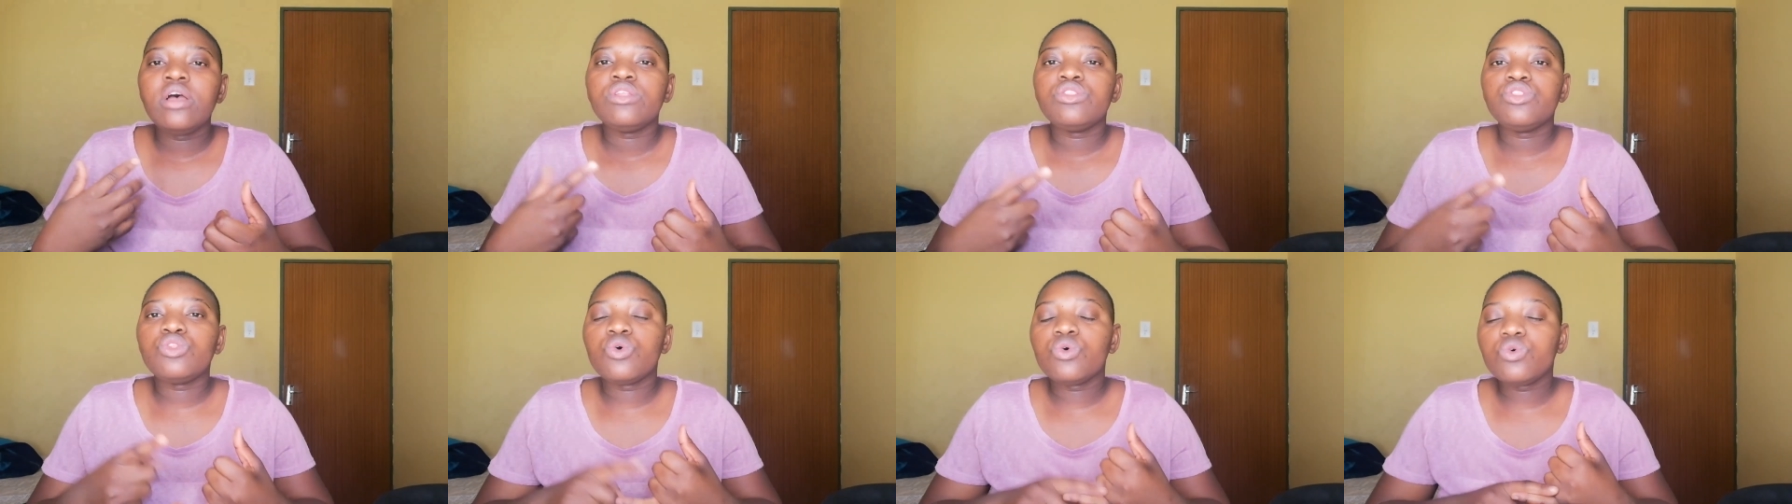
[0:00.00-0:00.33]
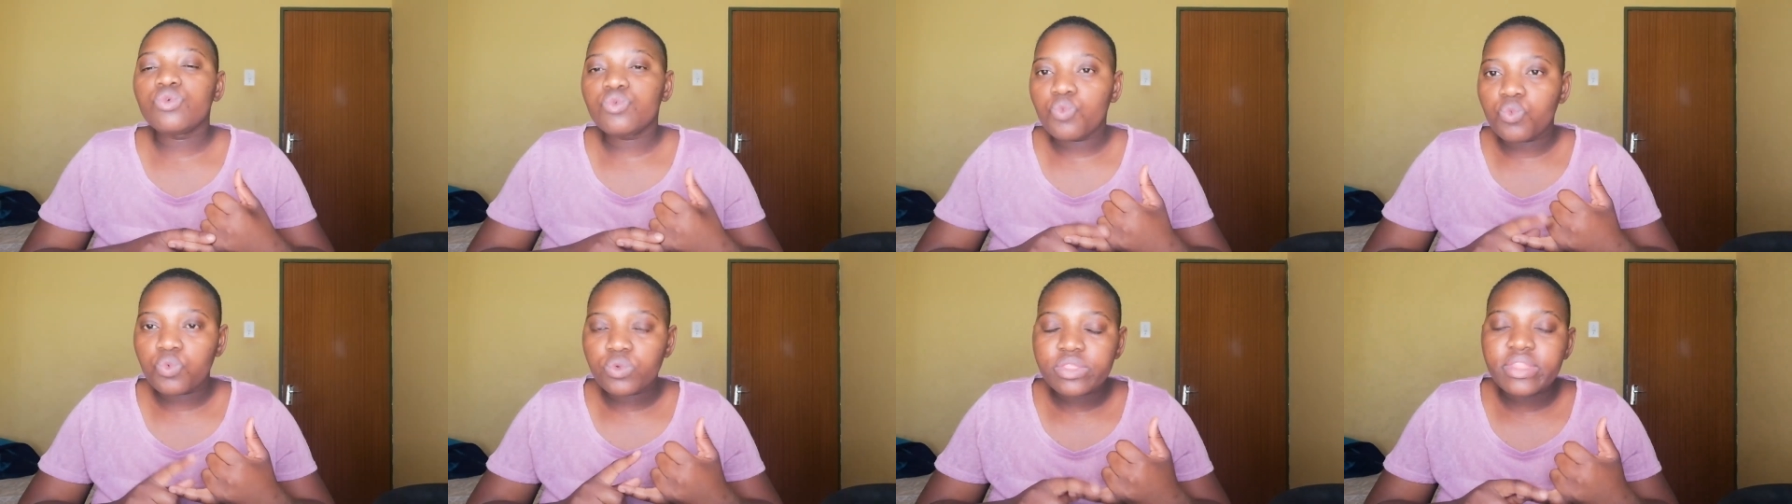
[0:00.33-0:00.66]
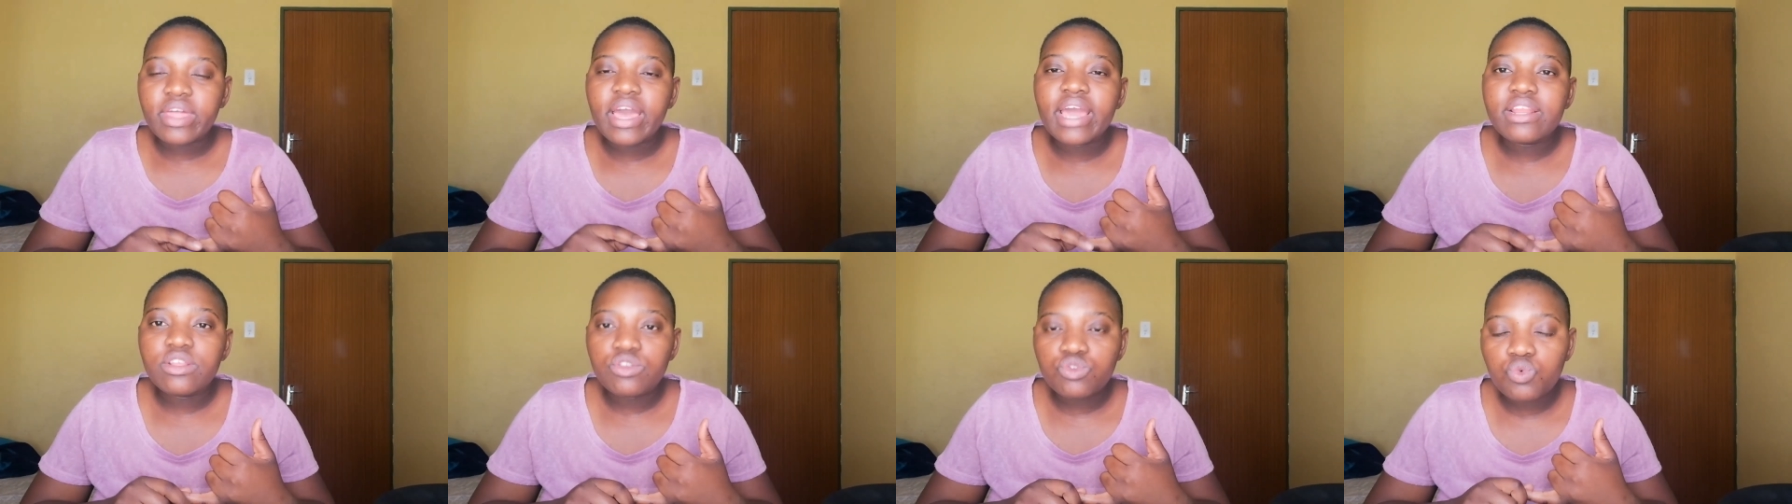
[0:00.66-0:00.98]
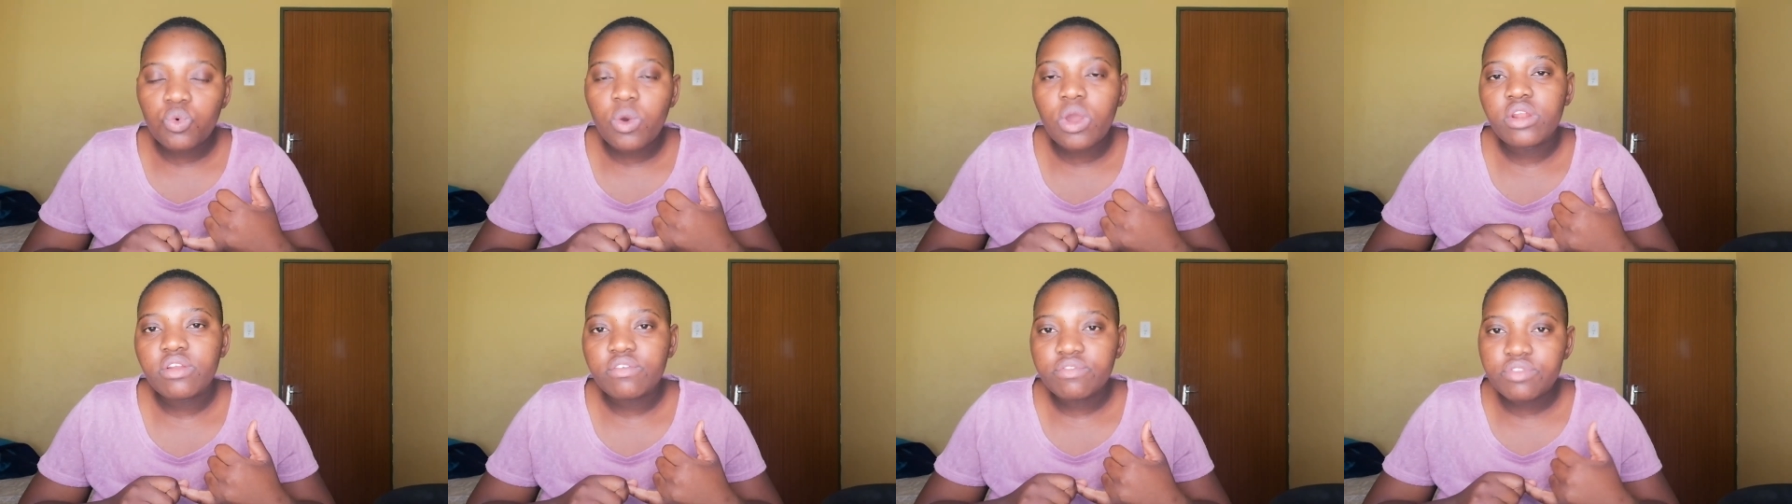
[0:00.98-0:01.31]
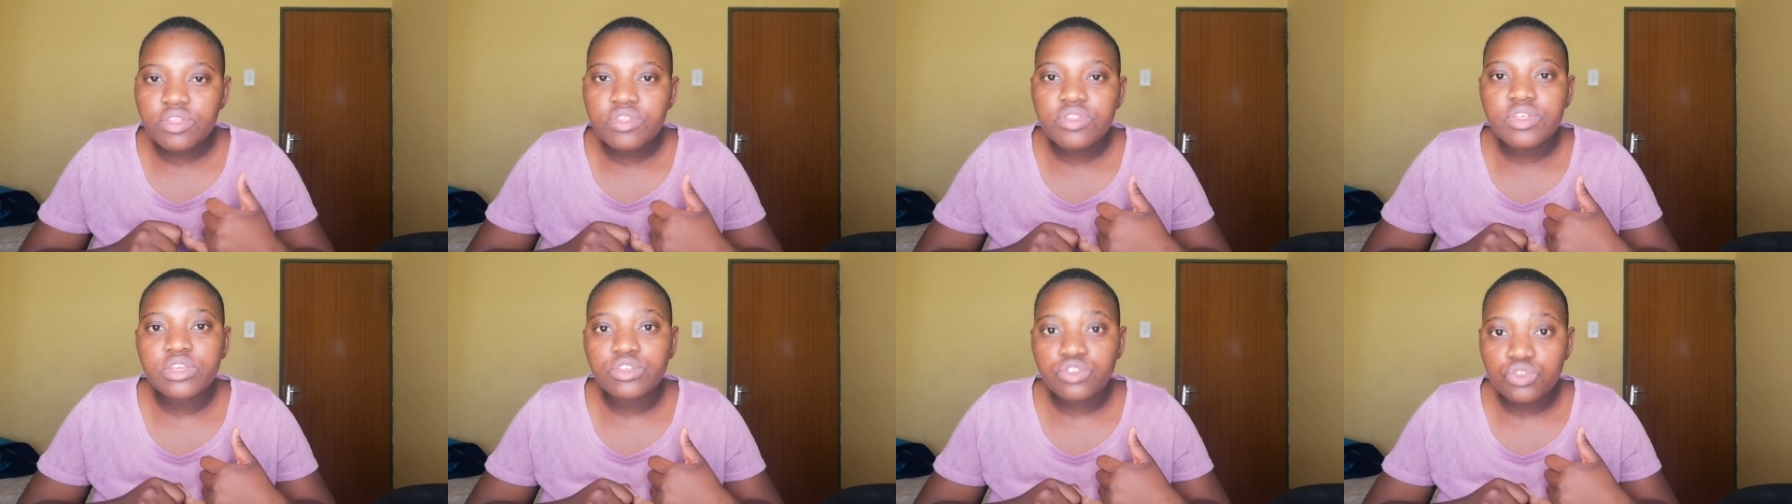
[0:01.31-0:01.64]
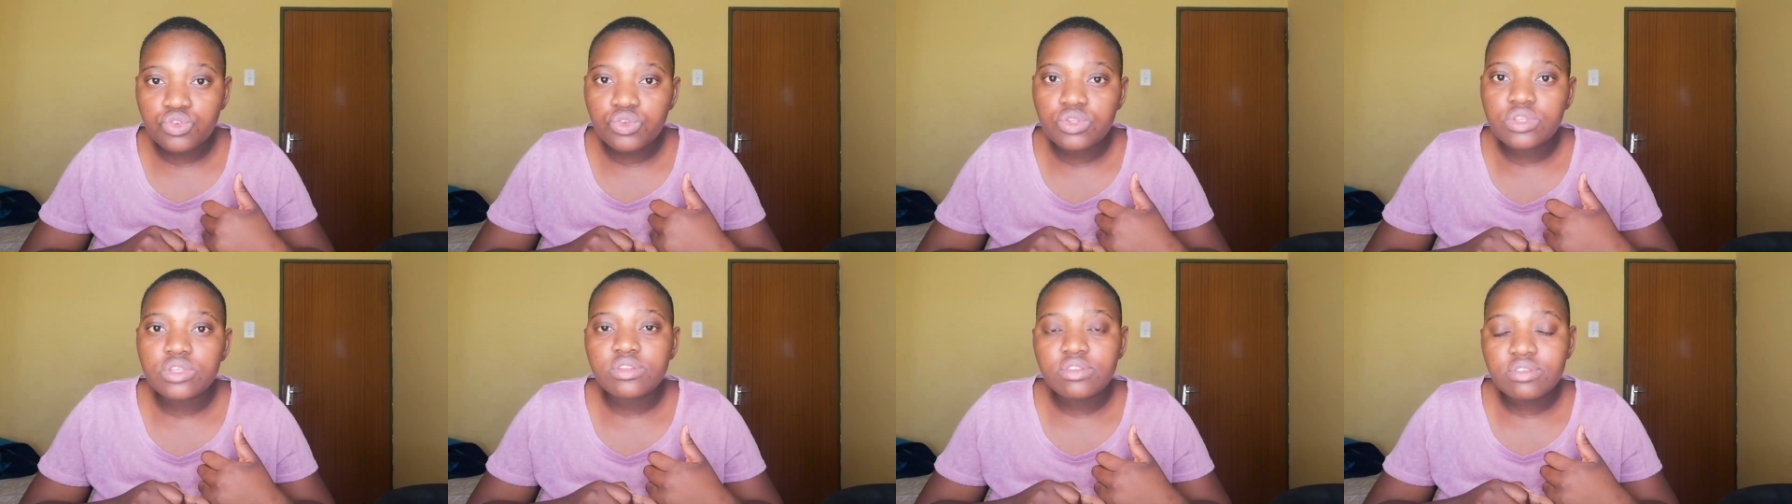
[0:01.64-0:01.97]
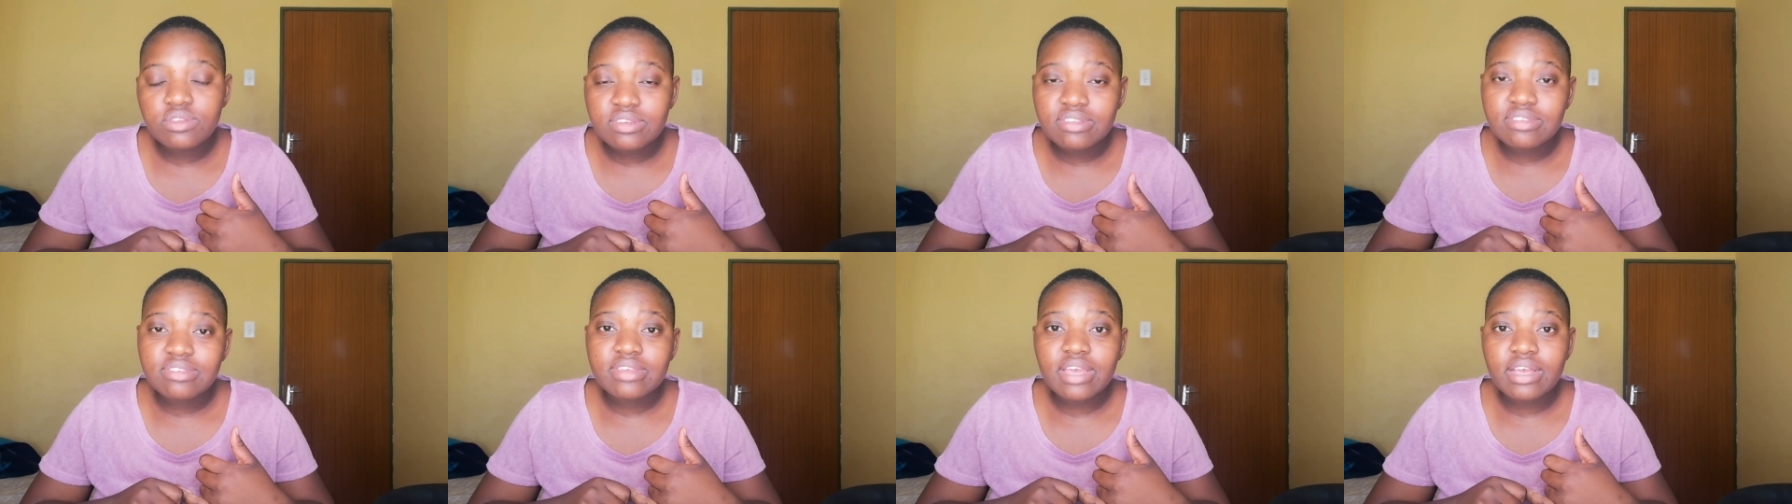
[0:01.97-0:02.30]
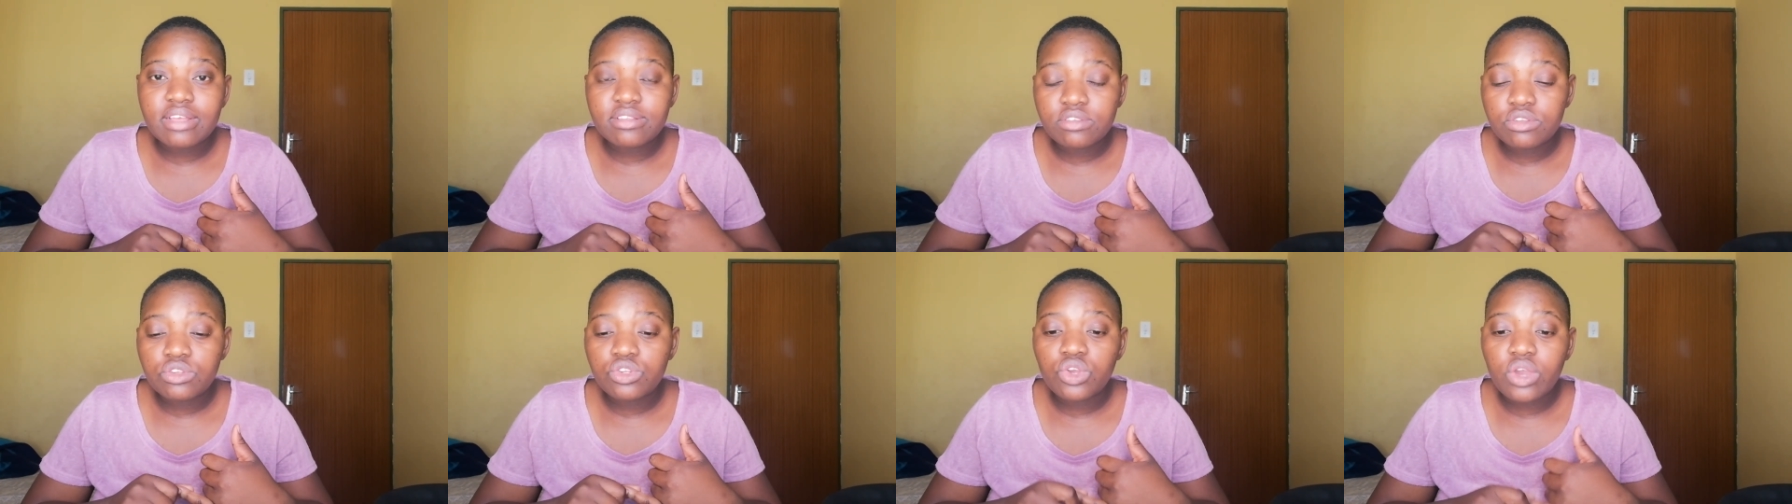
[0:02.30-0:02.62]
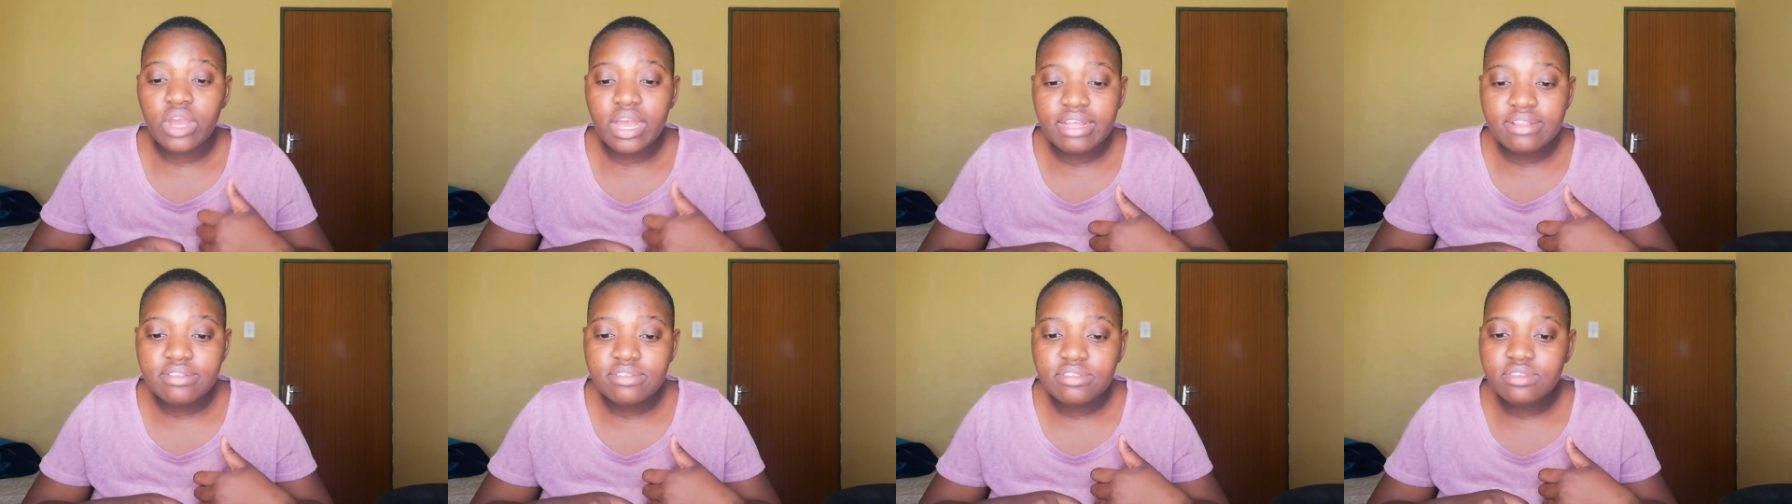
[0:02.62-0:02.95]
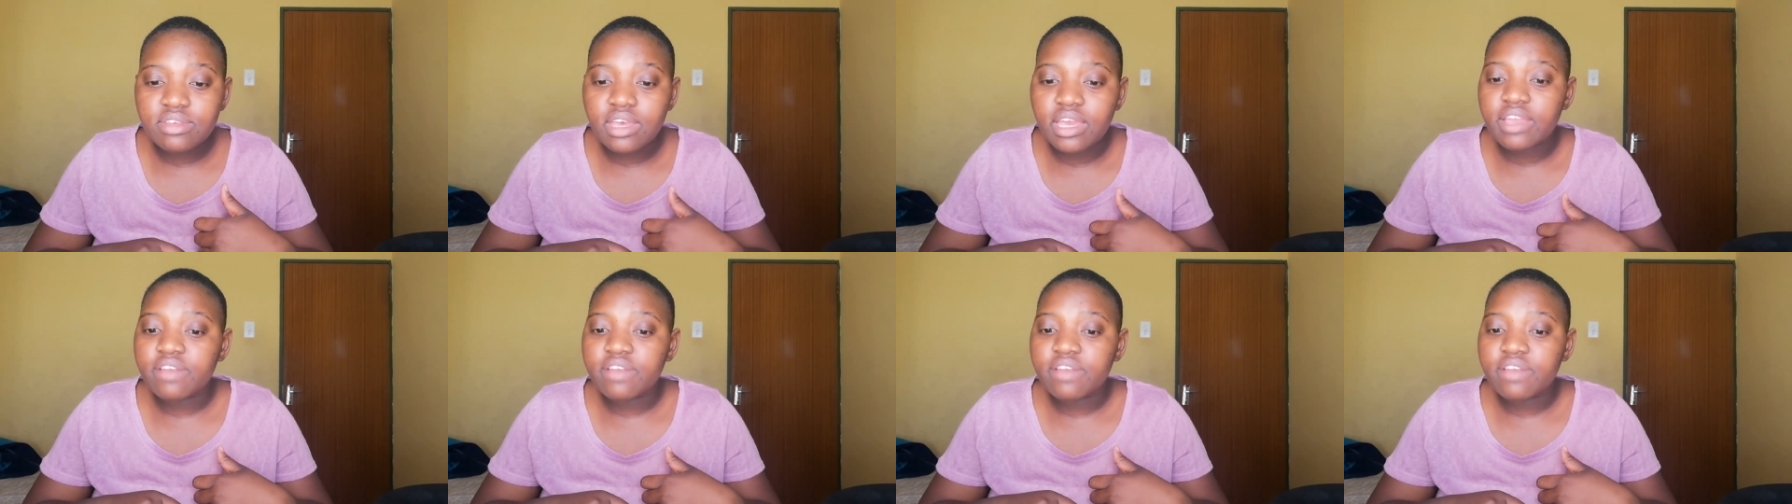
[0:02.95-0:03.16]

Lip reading: Though that is one of the things you need to discuss in your answer.